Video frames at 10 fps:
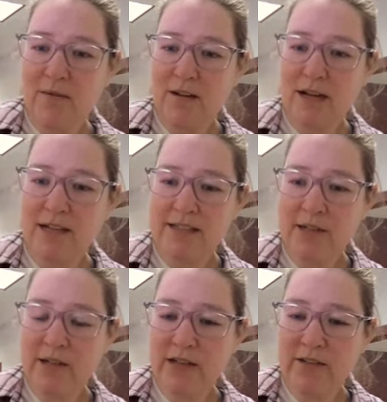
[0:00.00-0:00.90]
right?
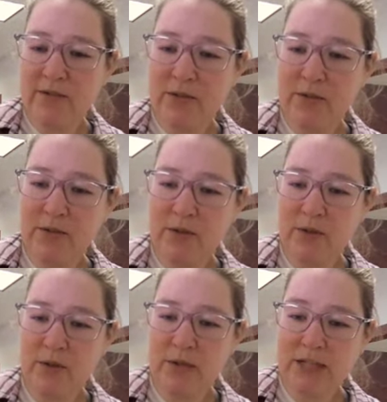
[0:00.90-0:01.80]
So any of you
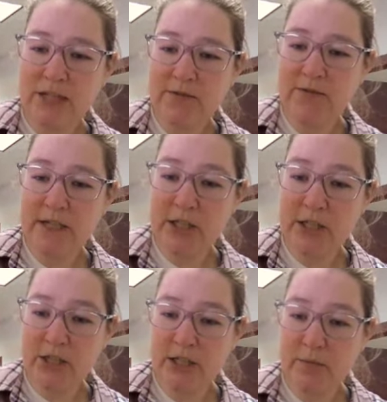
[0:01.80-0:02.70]
who like to
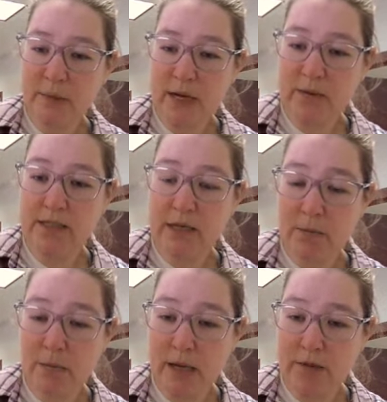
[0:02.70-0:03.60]
fish, it bobs like a
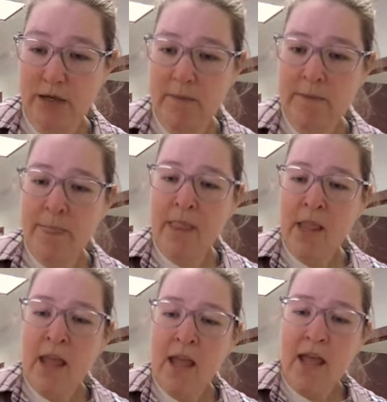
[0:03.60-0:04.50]
bobber.
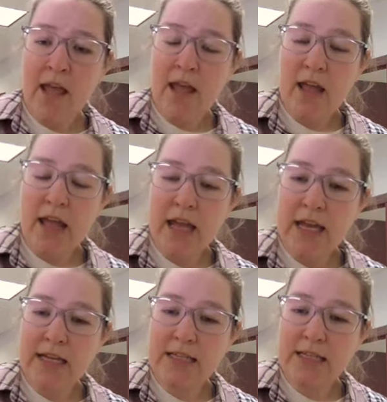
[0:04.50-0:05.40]

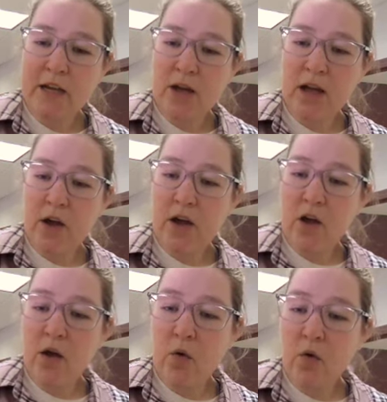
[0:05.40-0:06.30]
And
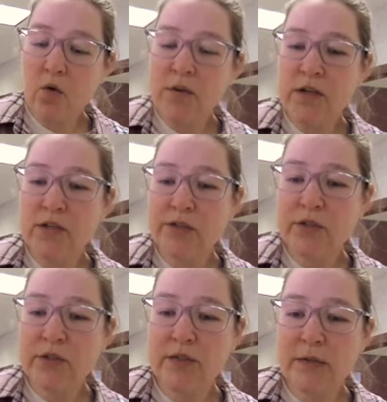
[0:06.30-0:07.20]
over a
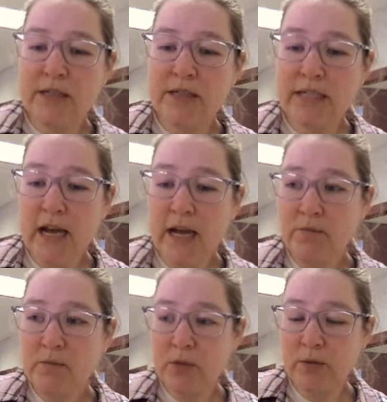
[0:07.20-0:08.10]
certain amount of
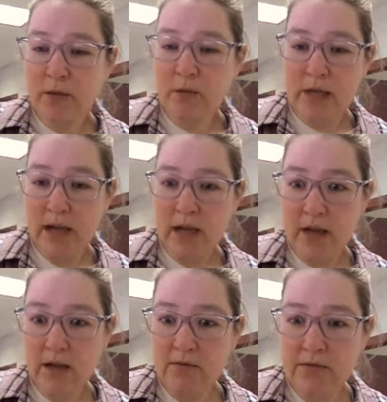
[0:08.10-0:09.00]
time, so we
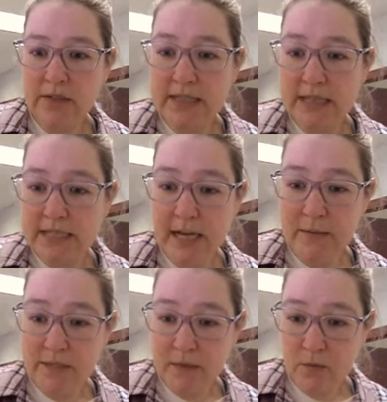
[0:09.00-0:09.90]
have set
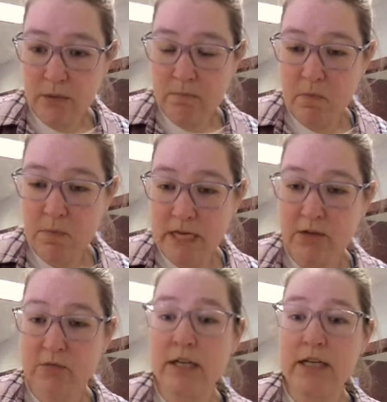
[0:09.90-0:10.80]
times that we
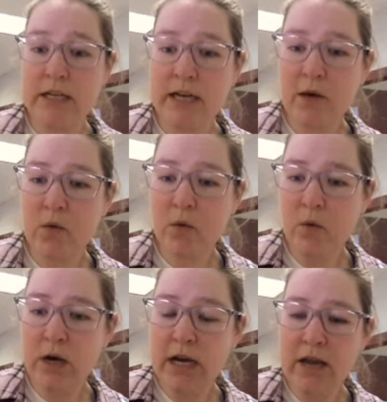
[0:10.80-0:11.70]
take a reading,
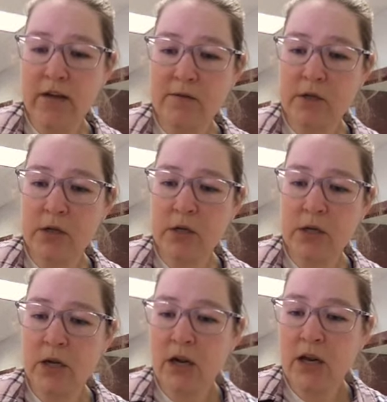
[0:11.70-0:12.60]
whatever